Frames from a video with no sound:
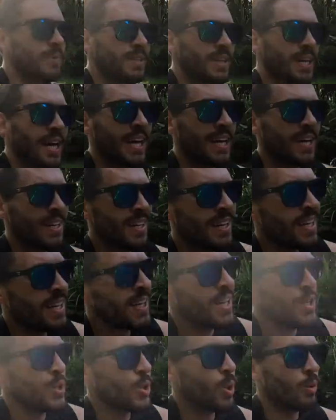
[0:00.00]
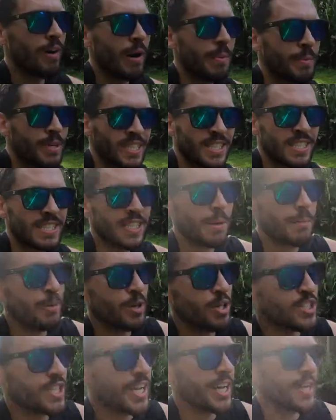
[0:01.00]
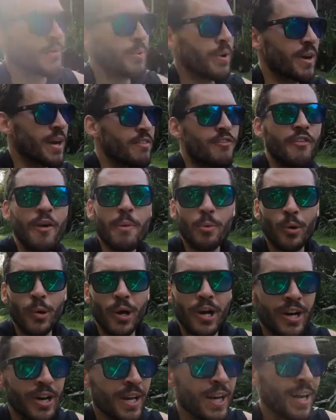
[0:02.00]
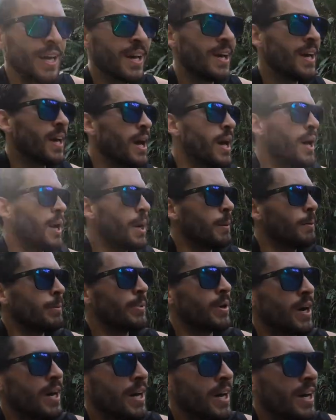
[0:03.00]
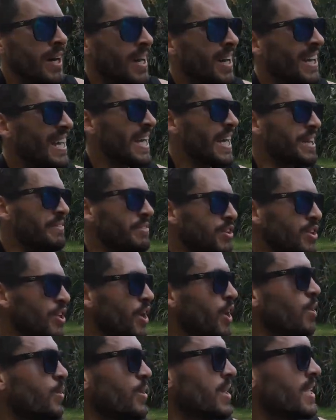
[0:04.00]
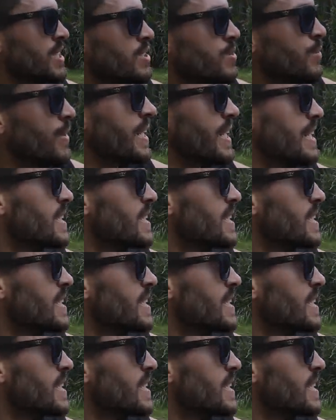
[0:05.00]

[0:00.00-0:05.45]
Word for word: that November, December, January, February. But even though it is rainy